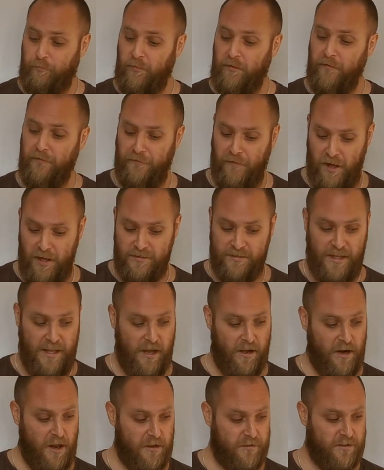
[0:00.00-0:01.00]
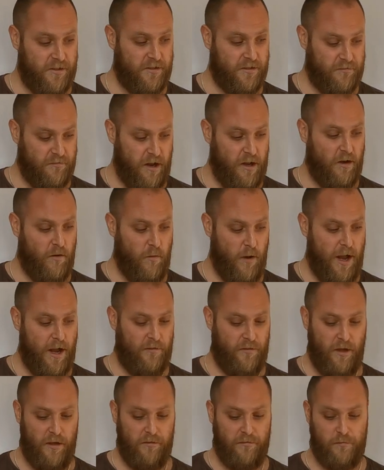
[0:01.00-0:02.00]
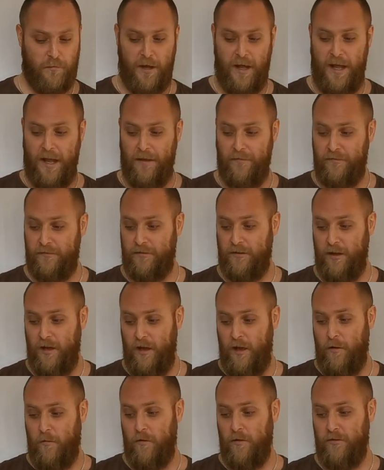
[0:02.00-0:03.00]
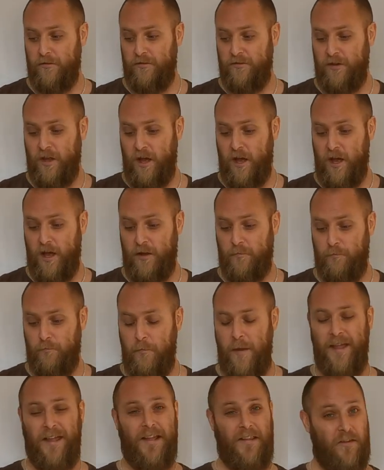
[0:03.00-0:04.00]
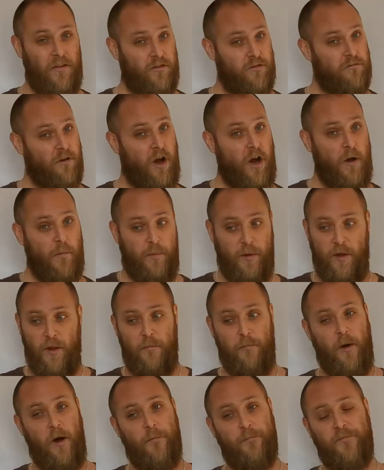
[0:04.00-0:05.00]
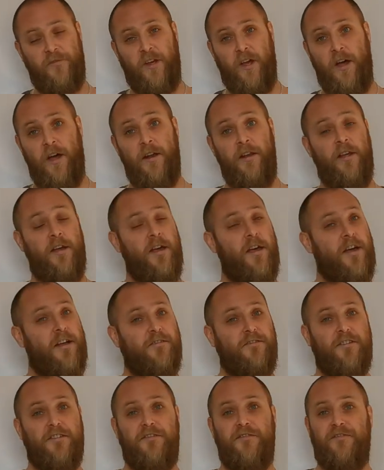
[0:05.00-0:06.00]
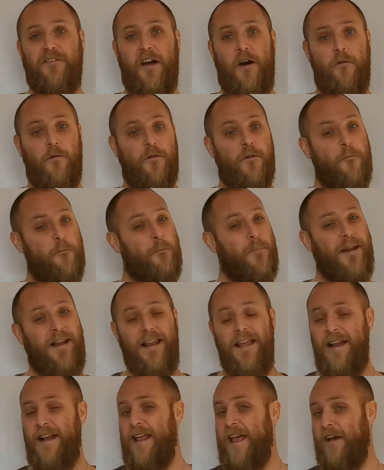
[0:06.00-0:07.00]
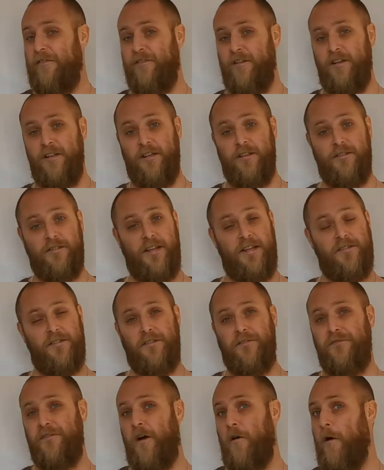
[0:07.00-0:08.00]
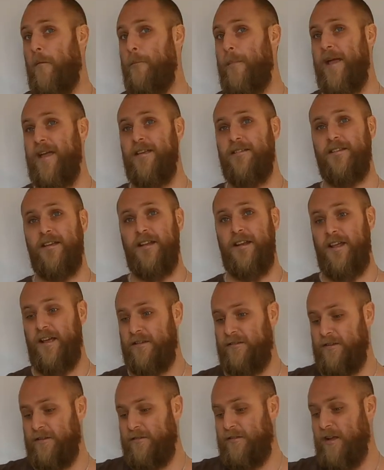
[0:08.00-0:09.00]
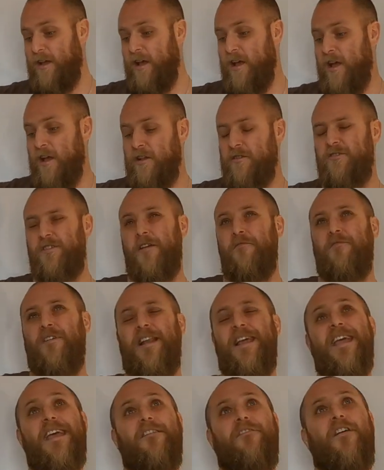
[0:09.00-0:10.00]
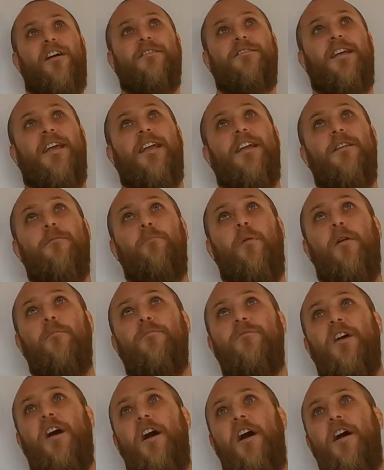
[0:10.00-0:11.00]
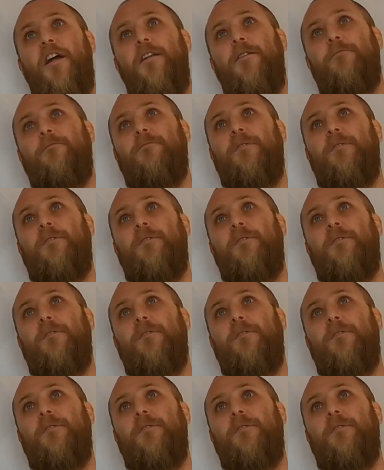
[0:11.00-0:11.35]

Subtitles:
First thing I noticed straight away on those waves was making the drop and the bottom turn just felt completely effortless. It just felt amazing. It just, generally, if I'd taken the bottom turn,